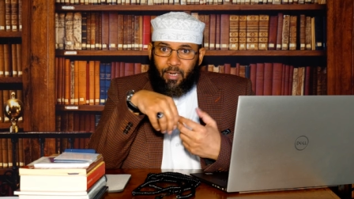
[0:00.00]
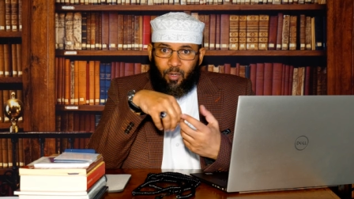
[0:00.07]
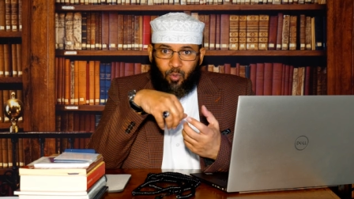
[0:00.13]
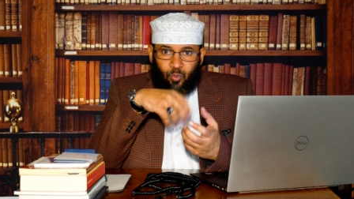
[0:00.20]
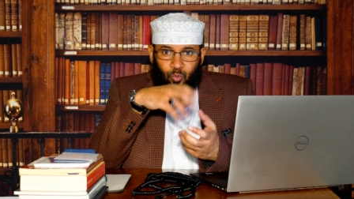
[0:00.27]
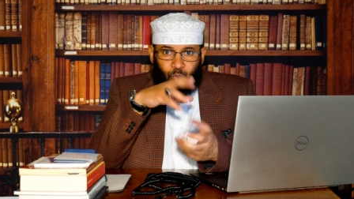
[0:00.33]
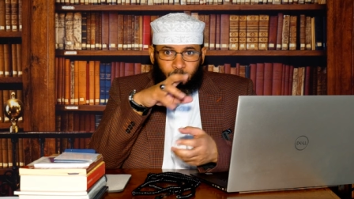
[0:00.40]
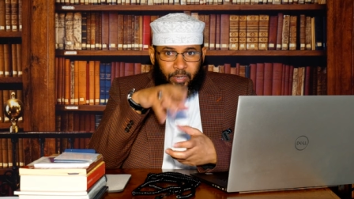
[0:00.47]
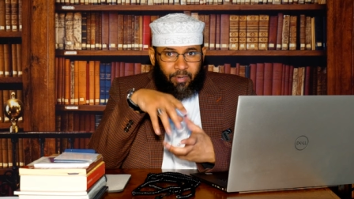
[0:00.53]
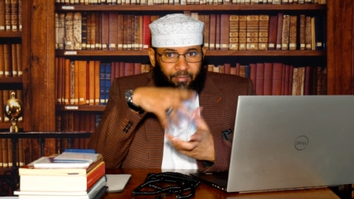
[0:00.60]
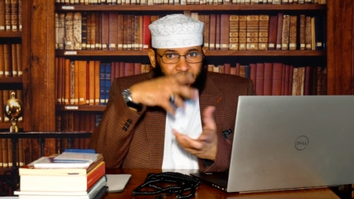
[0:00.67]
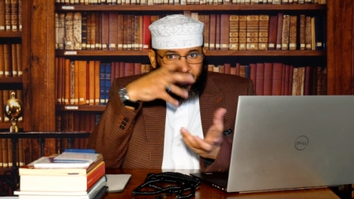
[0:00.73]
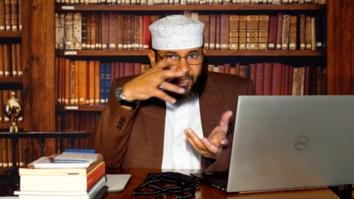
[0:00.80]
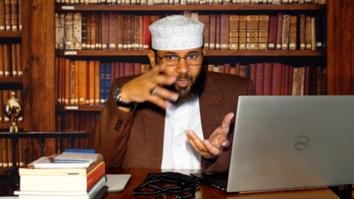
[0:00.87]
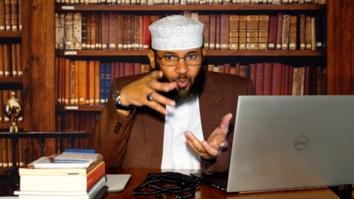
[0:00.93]
and do whatever
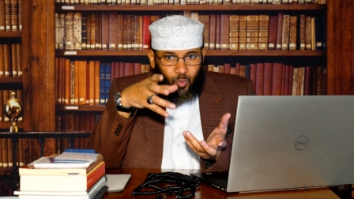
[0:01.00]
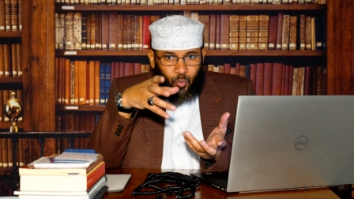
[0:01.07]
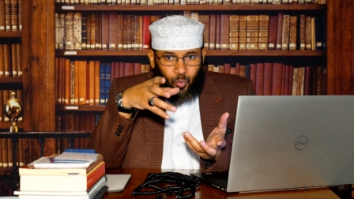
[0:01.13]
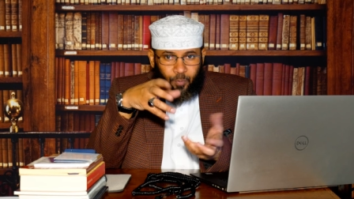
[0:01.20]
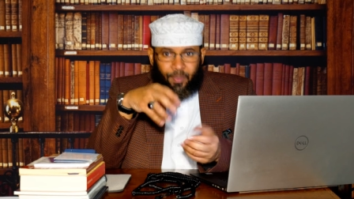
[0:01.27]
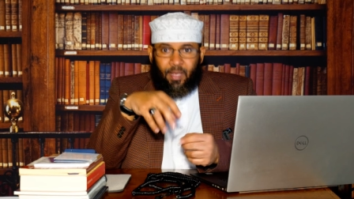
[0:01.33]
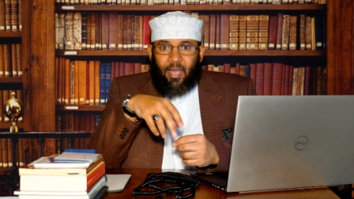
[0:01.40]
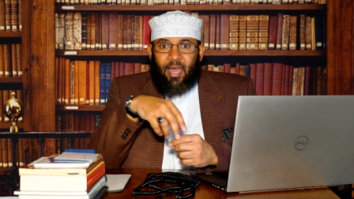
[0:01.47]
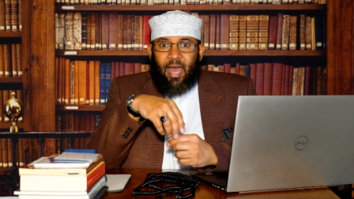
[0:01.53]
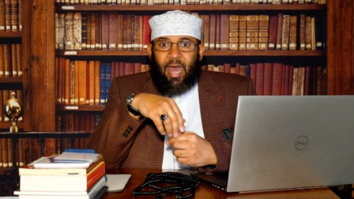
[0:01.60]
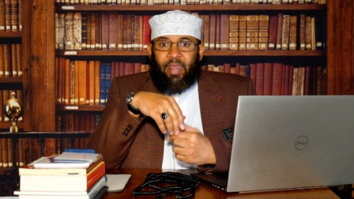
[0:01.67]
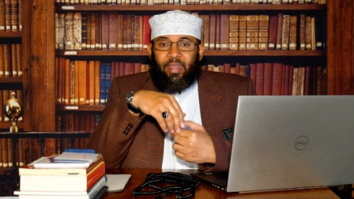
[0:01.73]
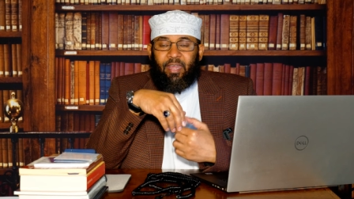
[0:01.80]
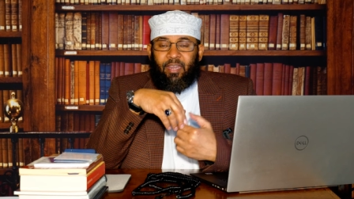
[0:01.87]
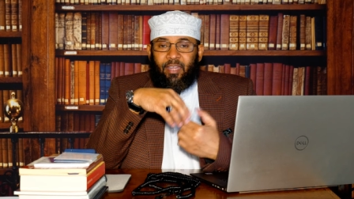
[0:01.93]
they do,
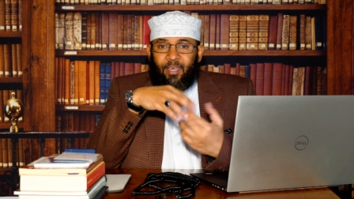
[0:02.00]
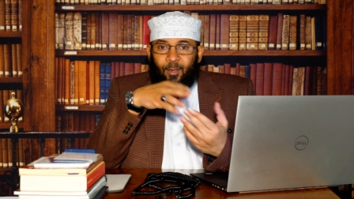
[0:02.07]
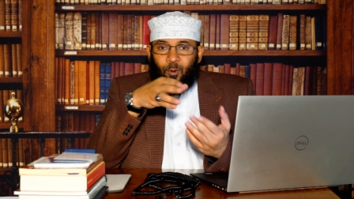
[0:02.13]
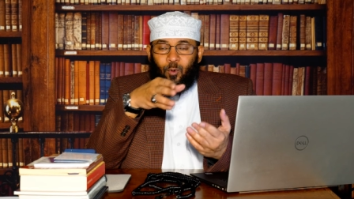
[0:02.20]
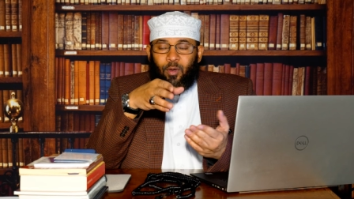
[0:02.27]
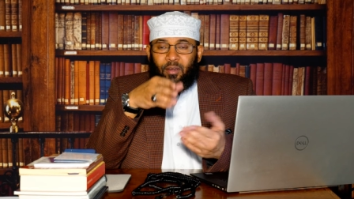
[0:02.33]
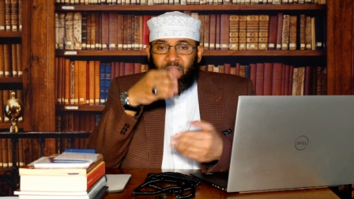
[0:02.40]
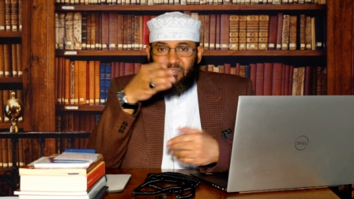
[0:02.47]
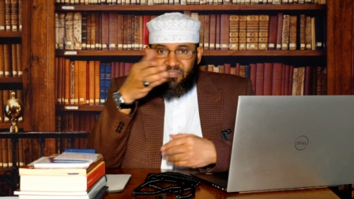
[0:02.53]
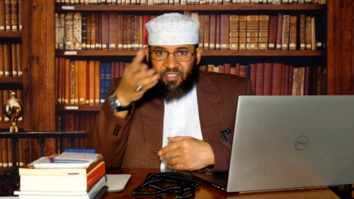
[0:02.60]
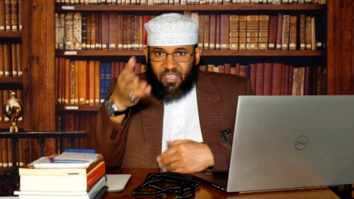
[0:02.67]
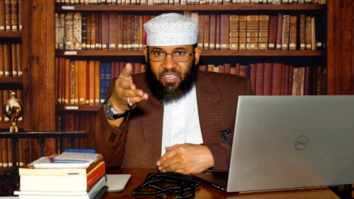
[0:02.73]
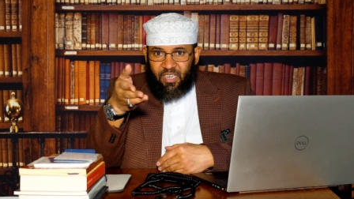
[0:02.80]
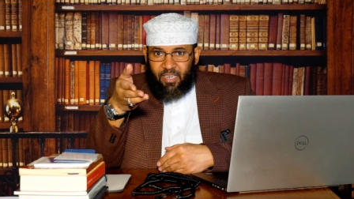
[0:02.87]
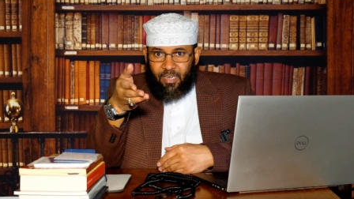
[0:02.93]
and then they go and
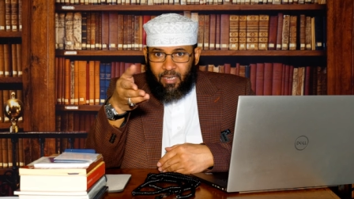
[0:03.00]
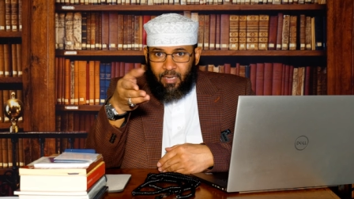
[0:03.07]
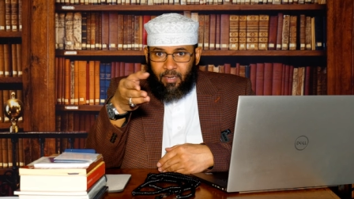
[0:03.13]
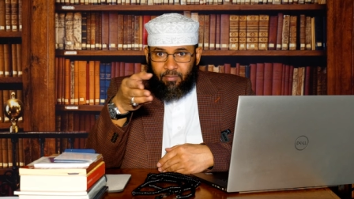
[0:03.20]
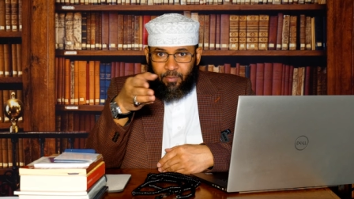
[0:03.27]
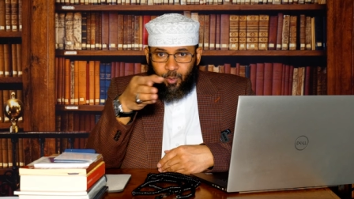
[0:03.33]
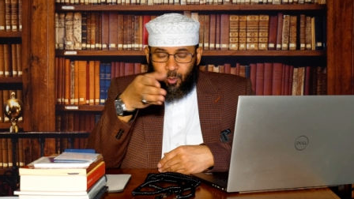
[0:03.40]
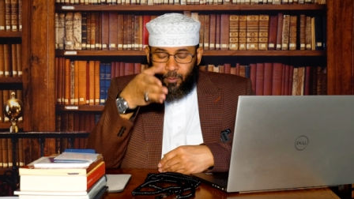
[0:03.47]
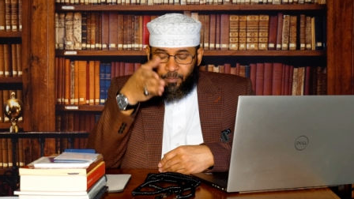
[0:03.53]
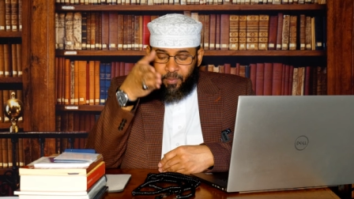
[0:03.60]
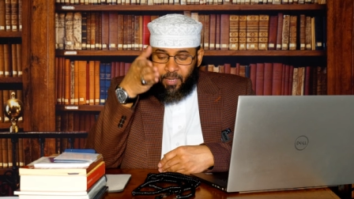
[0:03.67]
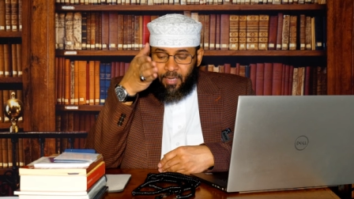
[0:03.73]
feed the individual.